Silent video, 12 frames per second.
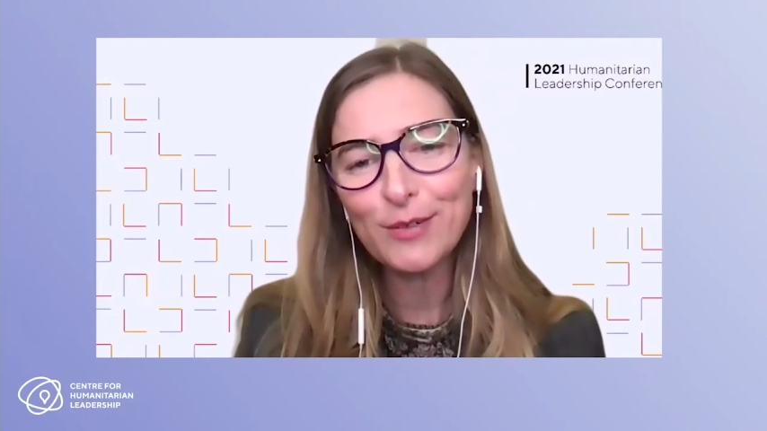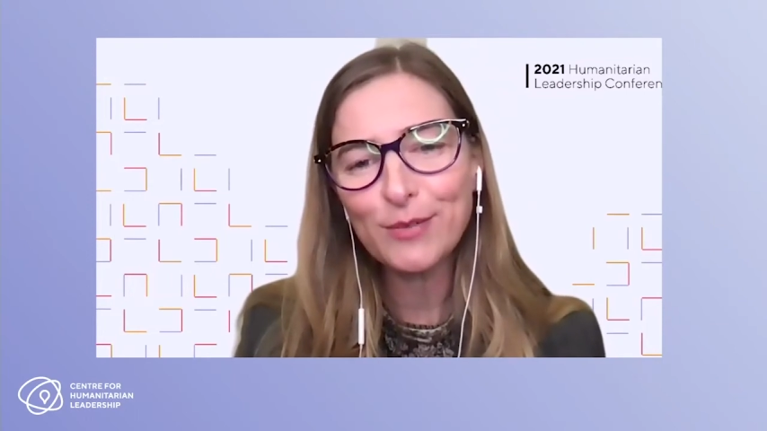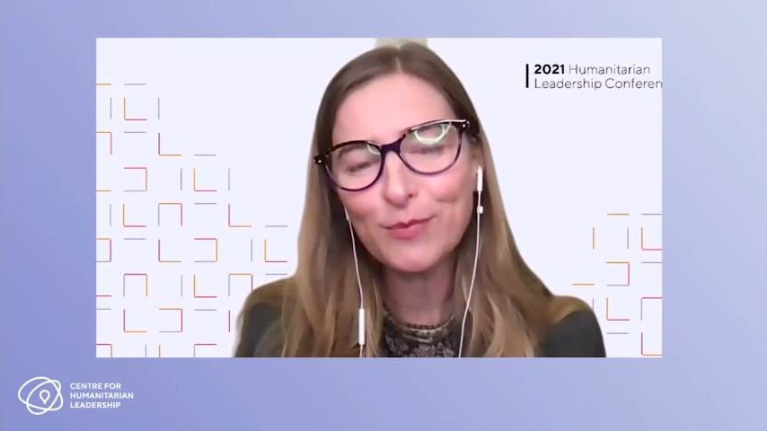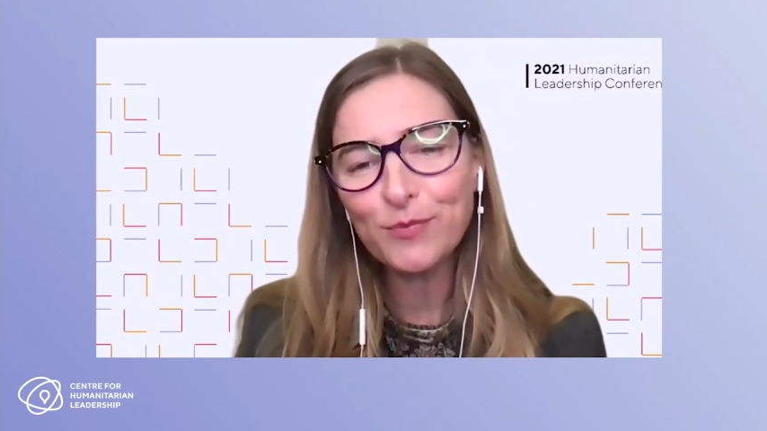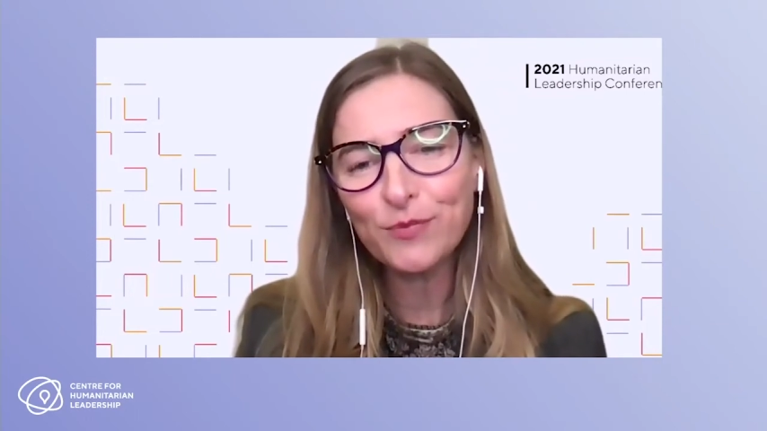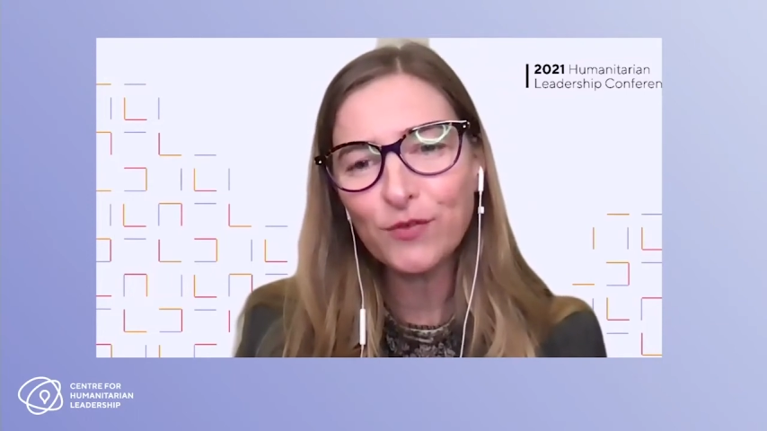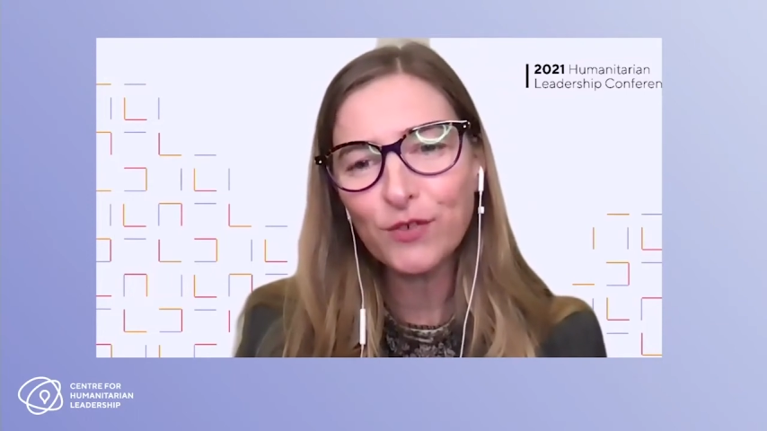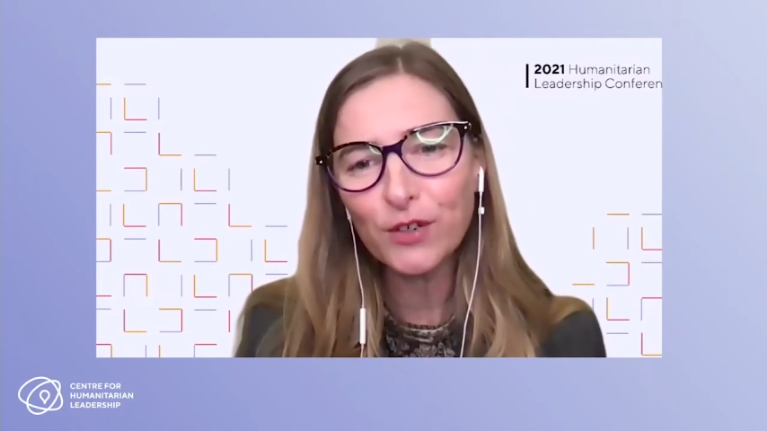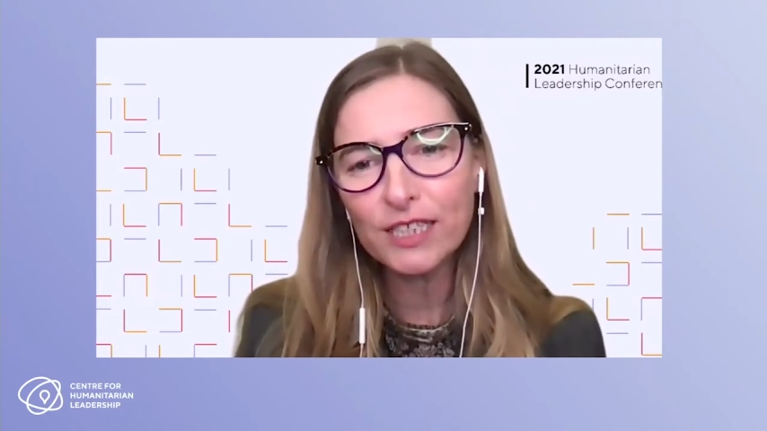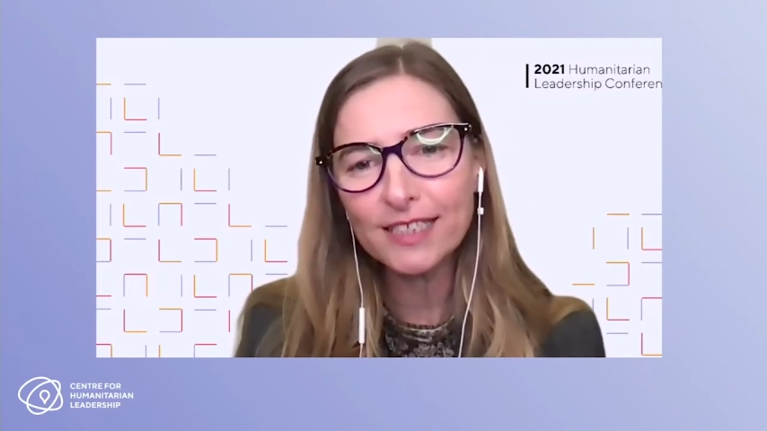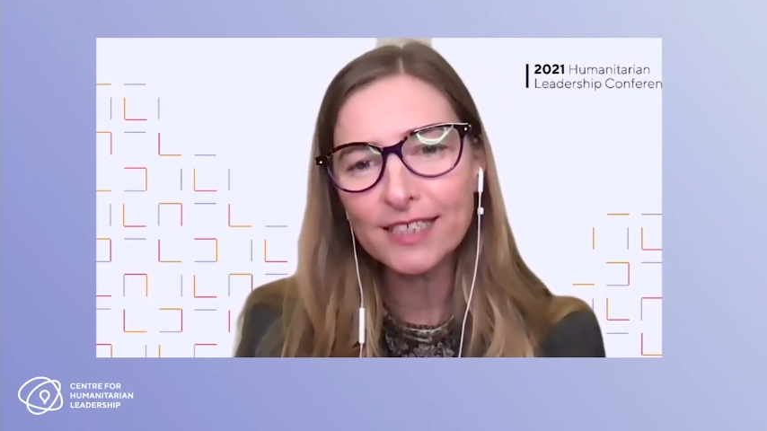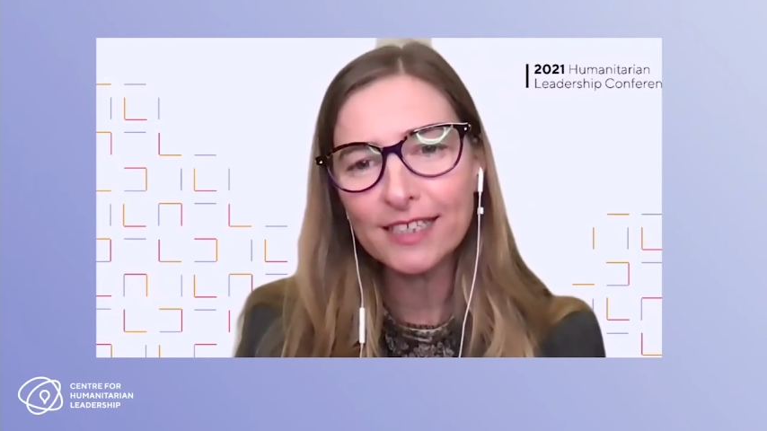for
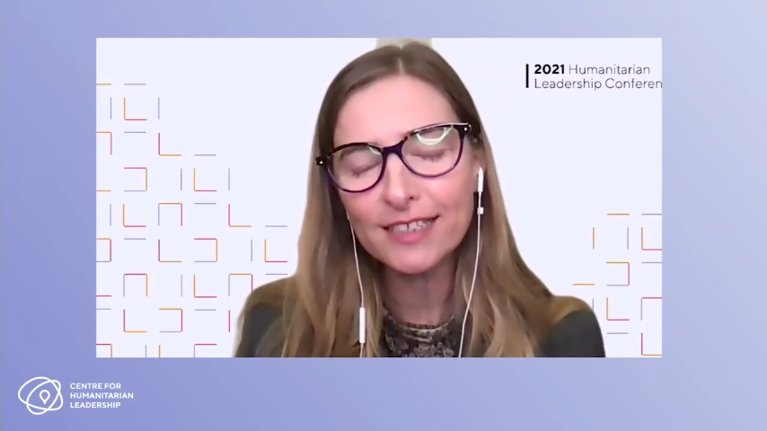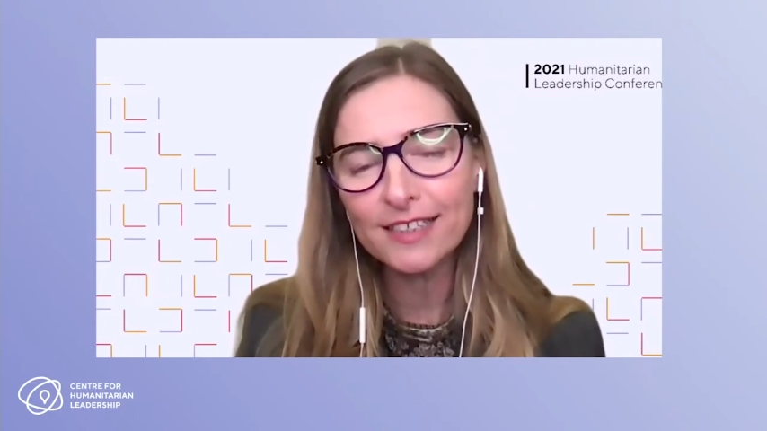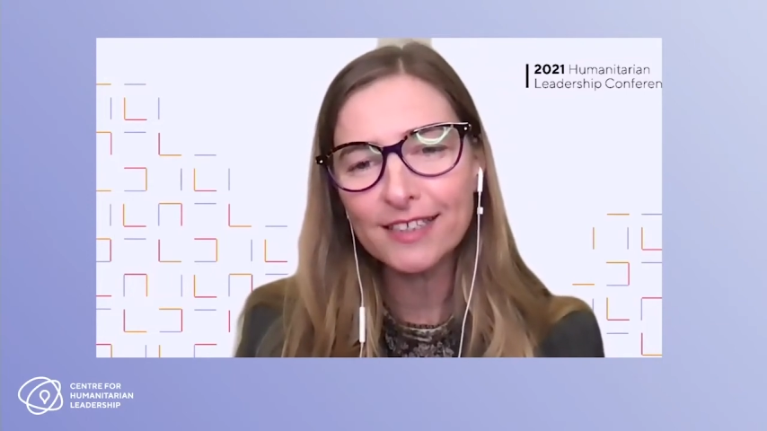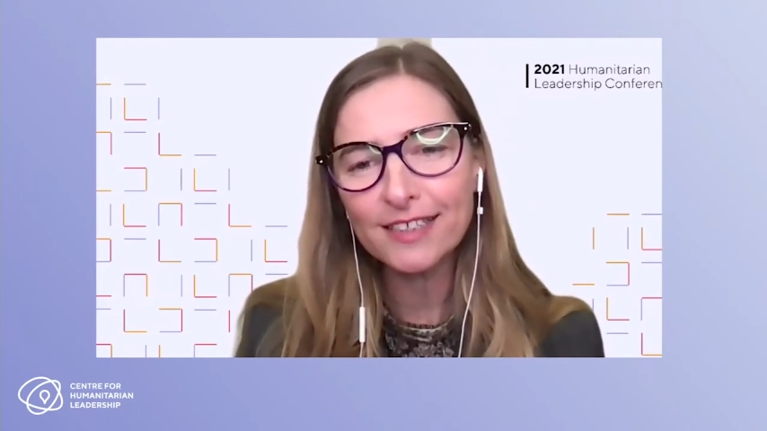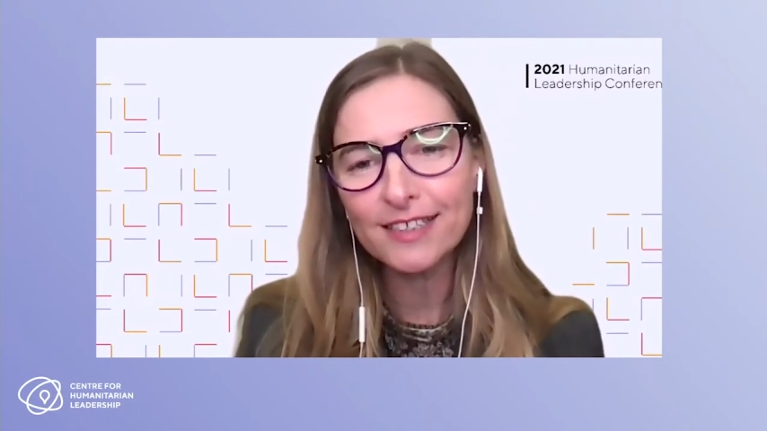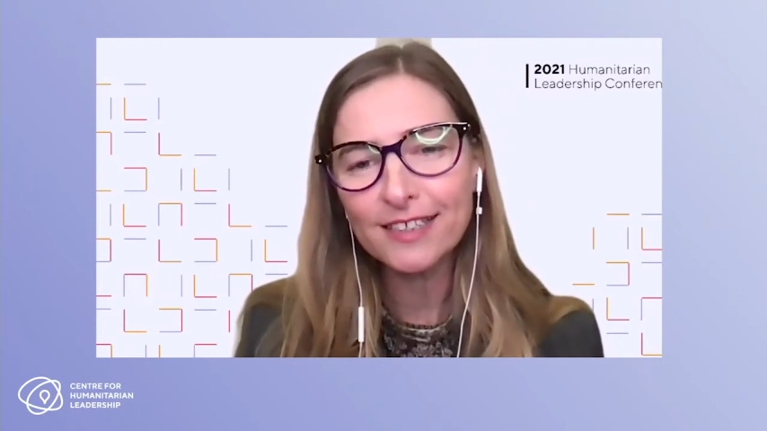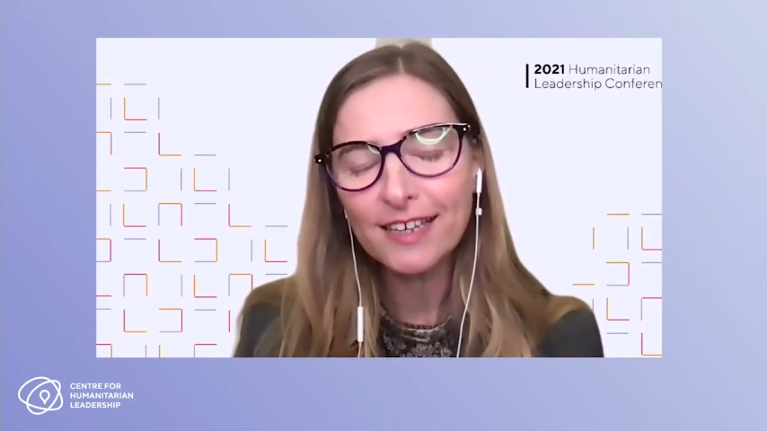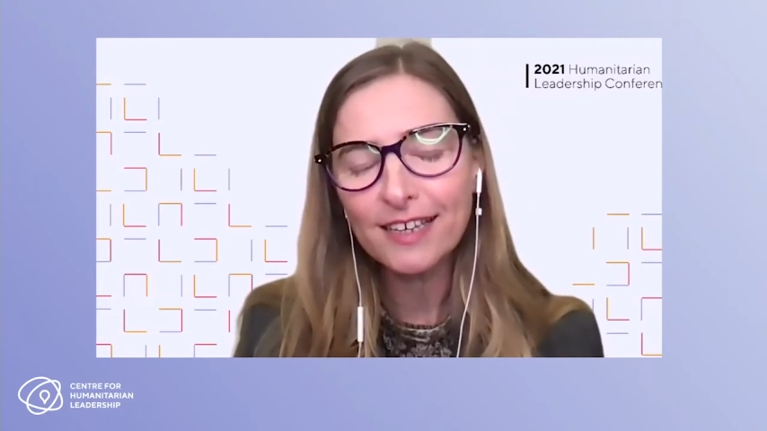instance,